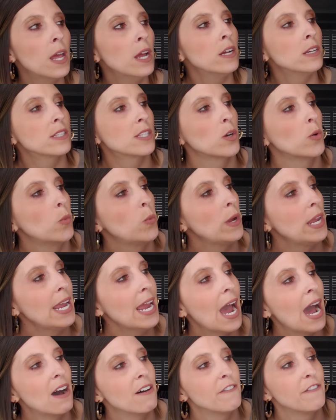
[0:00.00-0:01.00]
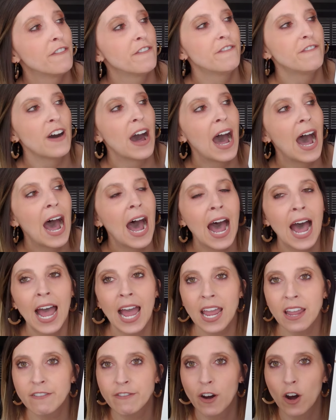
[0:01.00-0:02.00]
So we have
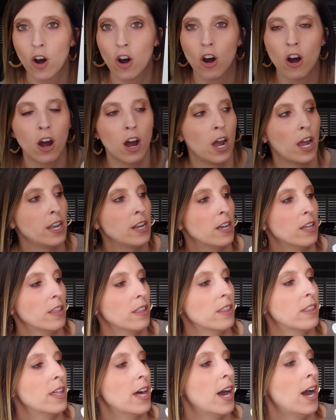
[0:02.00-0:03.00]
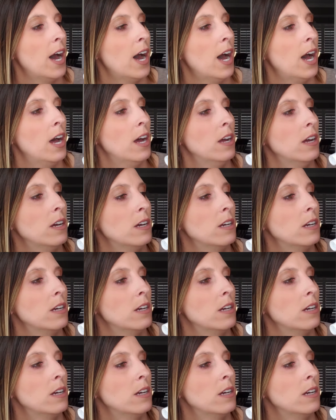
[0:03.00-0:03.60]
5 on the